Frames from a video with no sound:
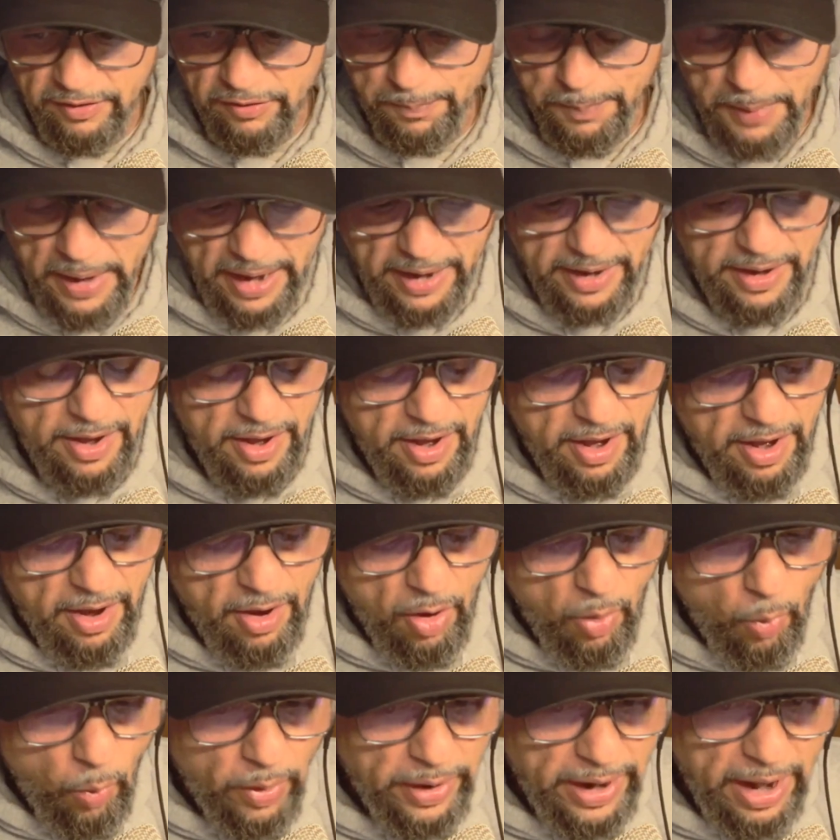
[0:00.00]
But
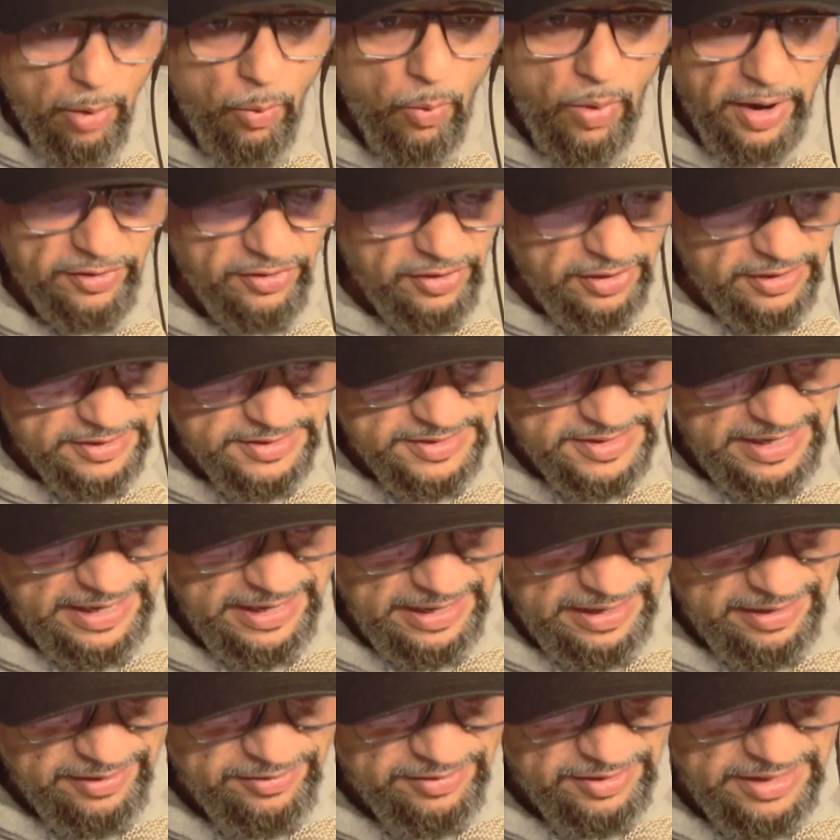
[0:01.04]
what I want you to see
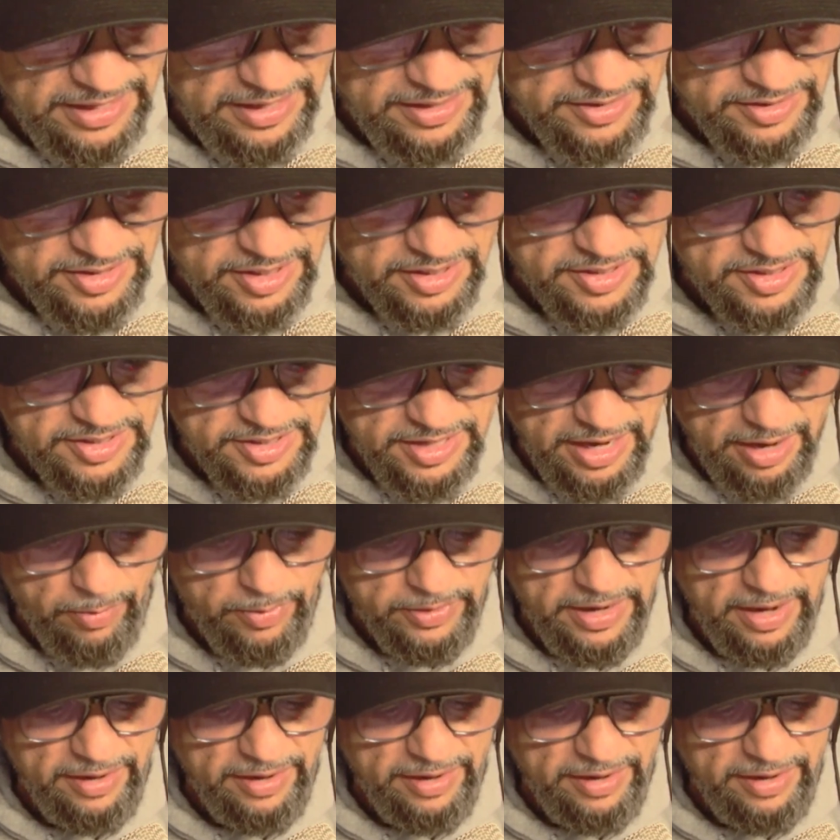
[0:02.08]
is these distinguished.